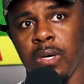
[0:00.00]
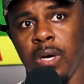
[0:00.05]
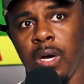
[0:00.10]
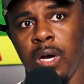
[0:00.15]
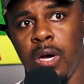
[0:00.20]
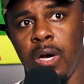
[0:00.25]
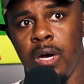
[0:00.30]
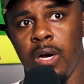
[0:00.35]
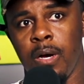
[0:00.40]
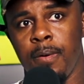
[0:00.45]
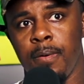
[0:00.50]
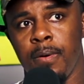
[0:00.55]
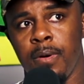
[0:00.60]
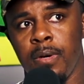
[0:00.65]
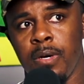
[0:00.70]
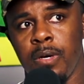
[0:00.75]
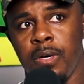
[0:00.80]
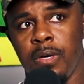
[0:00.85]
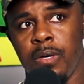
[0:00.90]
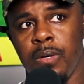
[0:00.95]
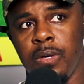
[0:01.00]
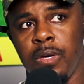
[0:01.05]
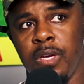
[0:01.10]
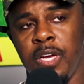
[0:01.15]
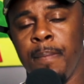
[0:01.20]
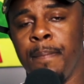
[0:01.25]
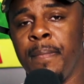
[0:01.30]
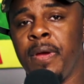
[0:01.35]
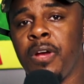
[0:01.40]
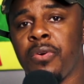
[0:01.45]
uh,
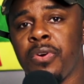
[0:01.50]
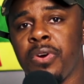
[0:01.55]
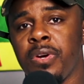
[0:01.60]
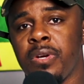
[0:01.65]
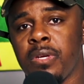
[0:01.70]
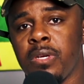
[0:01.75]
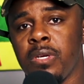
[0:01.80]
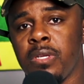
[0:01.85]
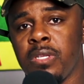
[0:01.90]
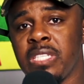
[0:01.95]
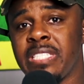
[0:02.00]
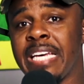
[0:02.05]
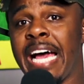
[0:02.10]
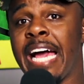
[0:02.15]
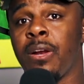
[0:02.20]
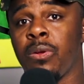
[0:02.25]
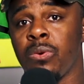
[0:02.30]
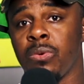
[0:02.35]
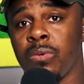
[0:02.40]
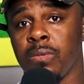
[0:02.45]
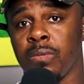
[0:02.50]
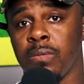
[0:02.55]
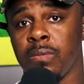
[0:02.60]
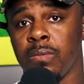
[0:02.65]
it mirrored the title.